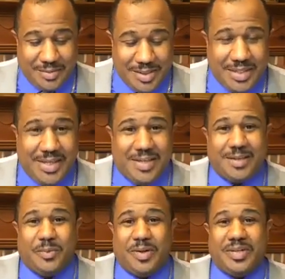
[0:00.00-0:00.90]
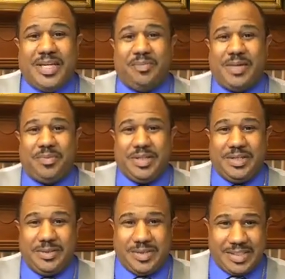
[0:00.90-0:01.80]
Every The word that people
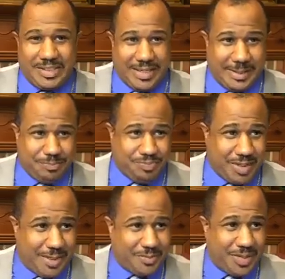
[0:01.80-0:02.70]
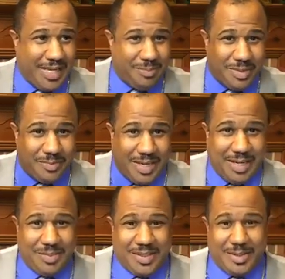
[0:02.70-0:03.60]
use is um, uh, flaming, flaming.